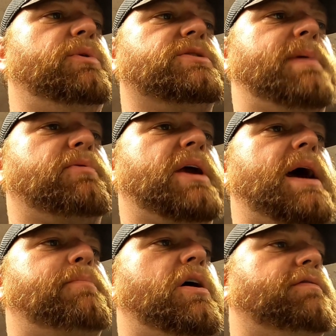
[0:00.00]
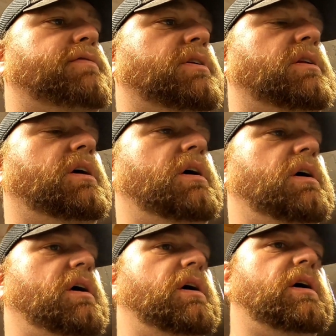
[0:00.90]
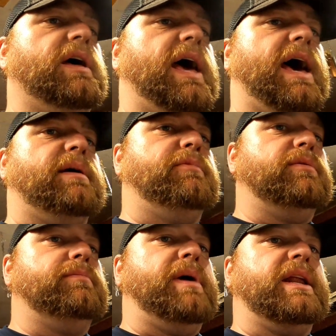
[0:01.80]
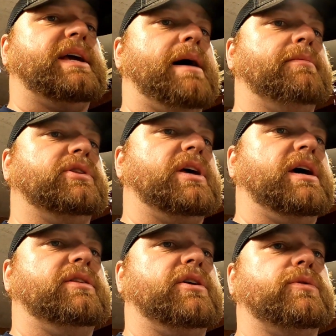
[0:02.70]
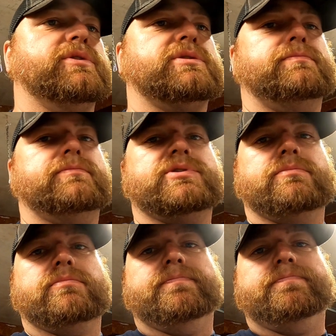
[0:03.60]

We just popped the cap off, and Adam made comment that there was some